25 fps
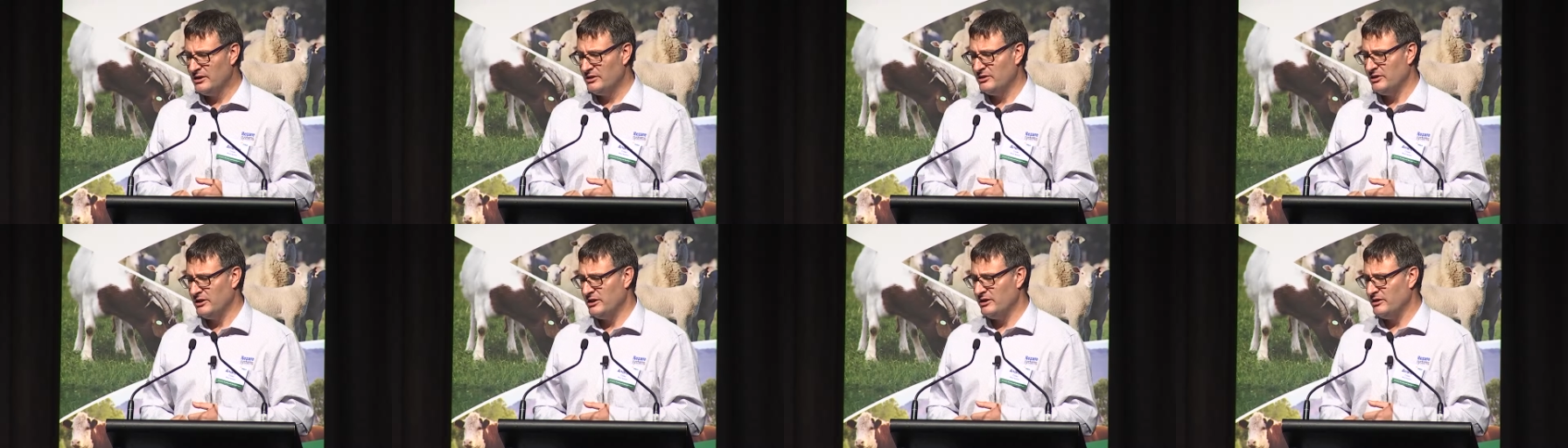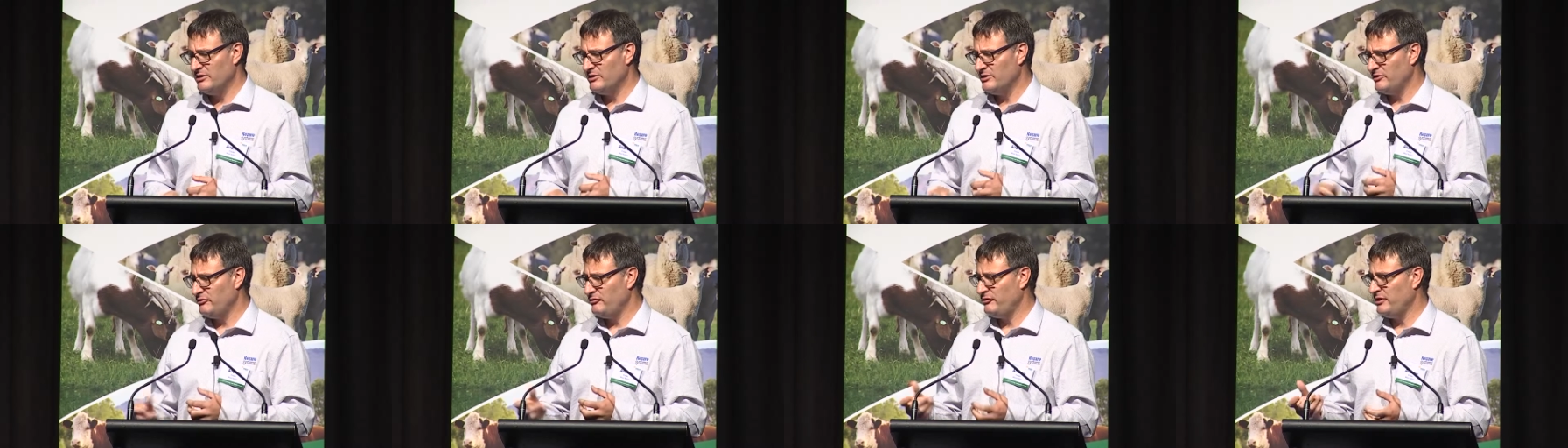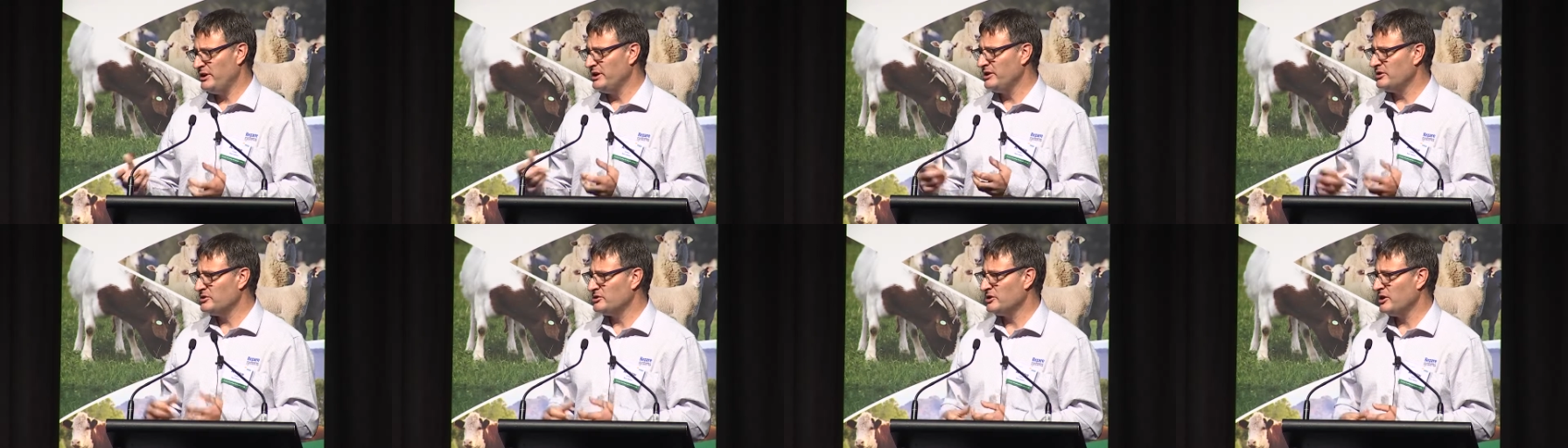the, the
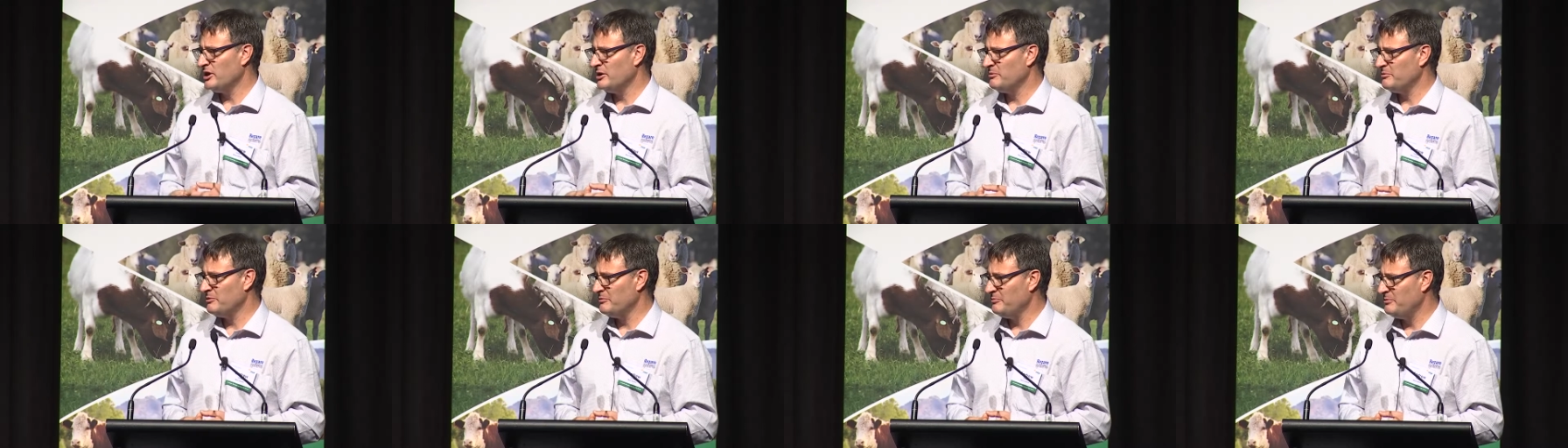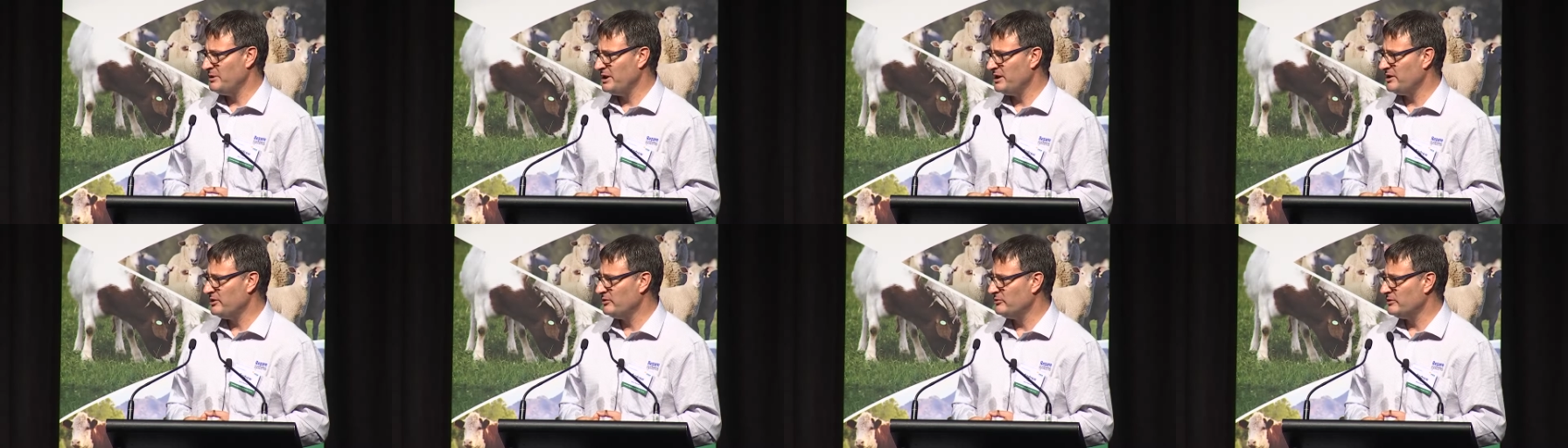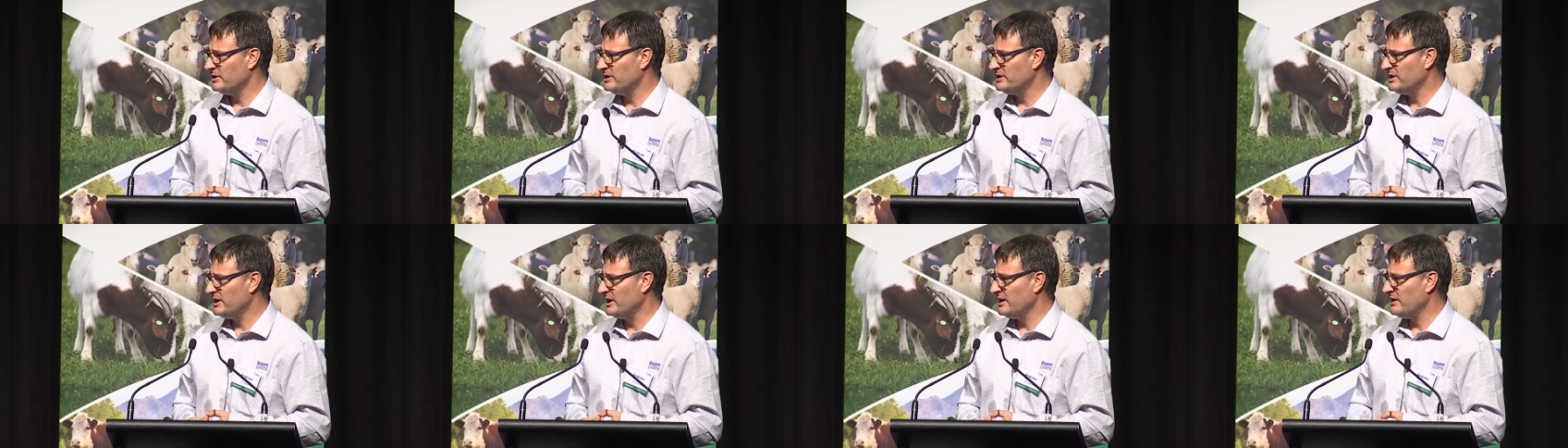phenotype and
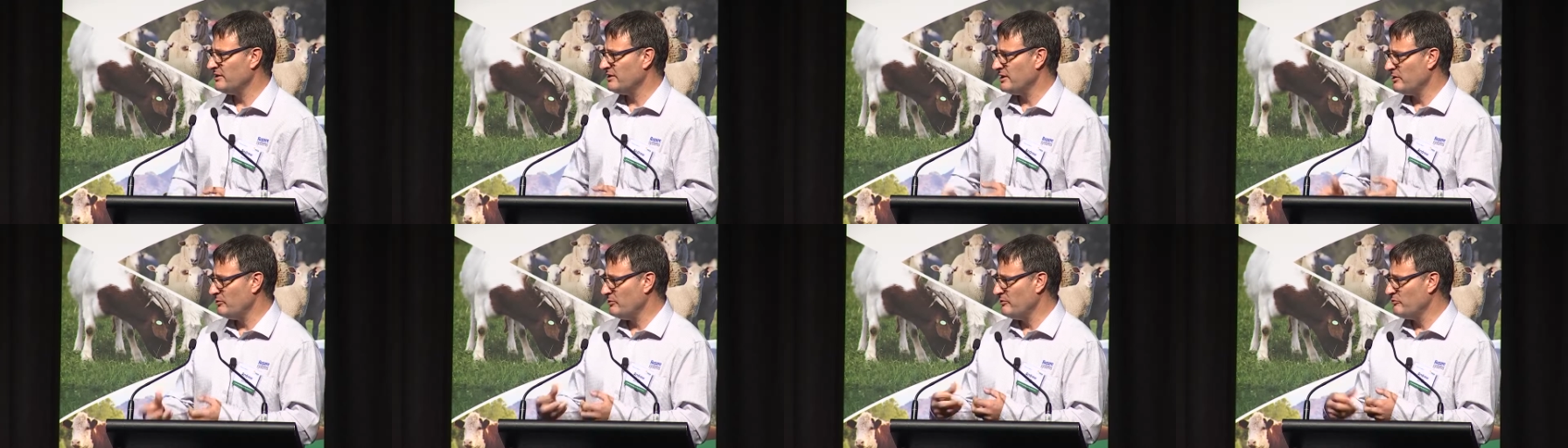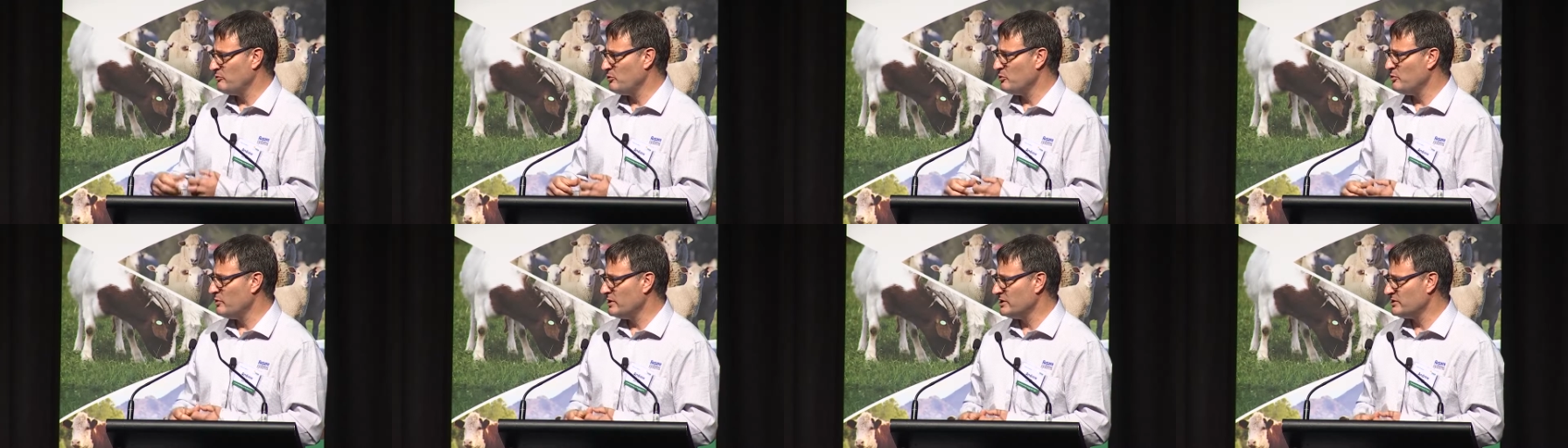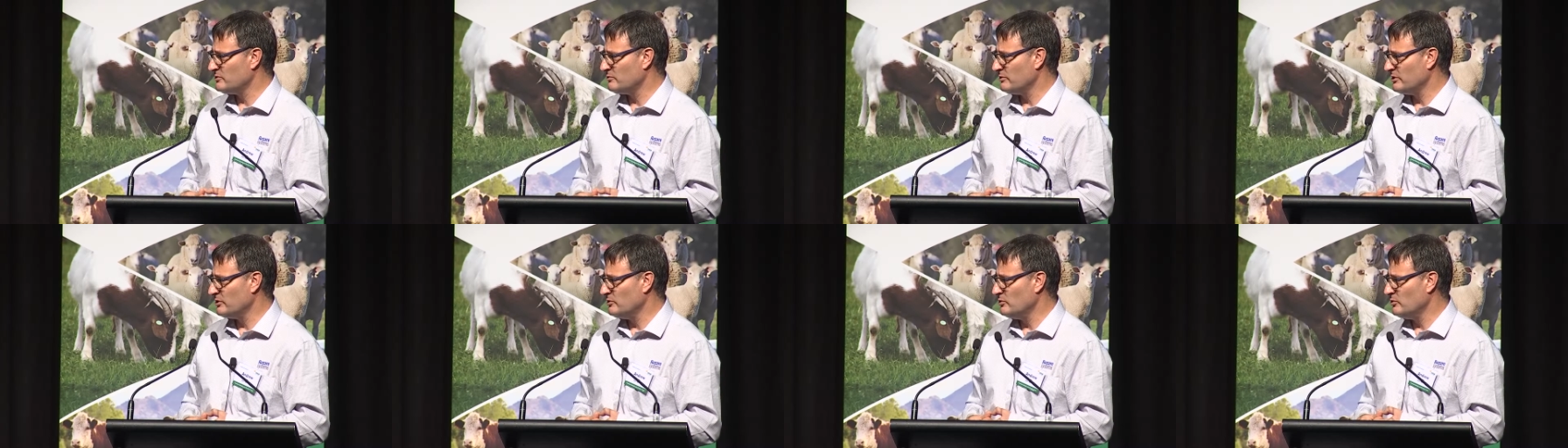pedigree data that we've
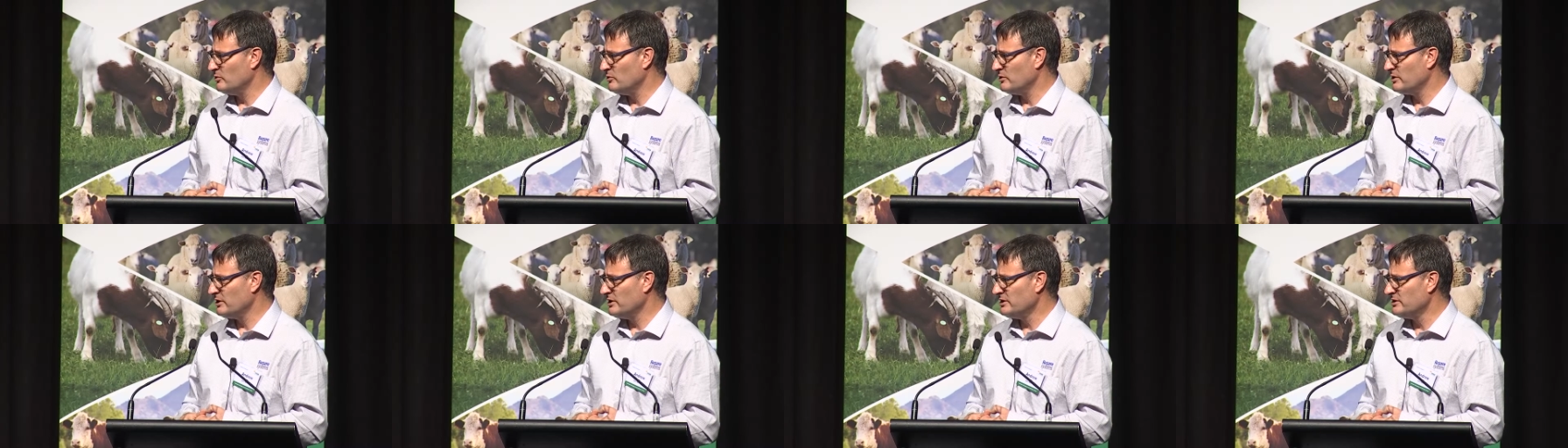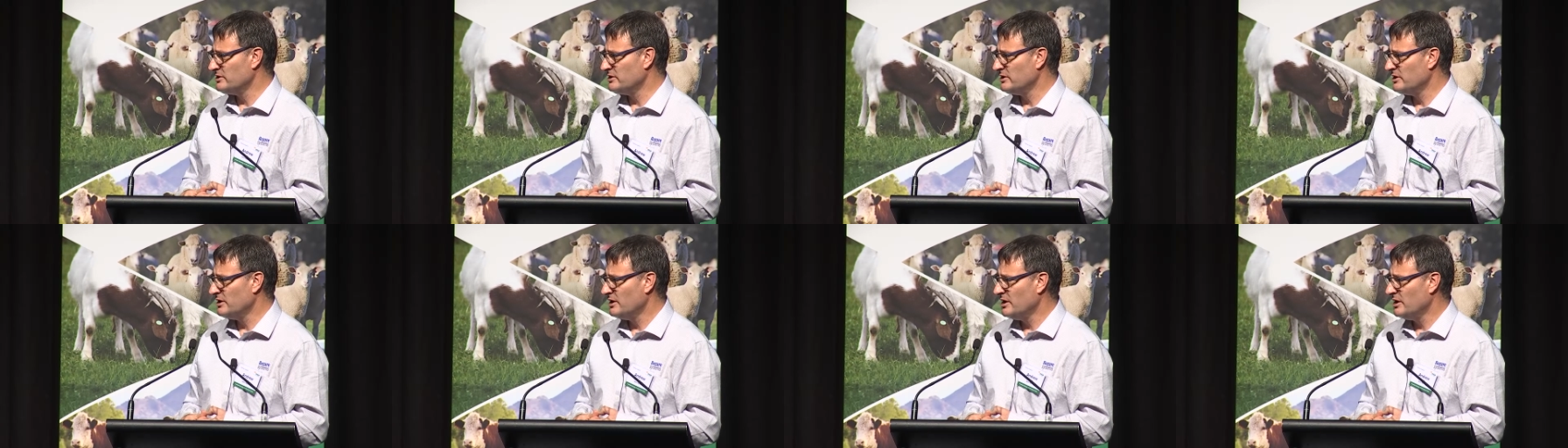always recorded,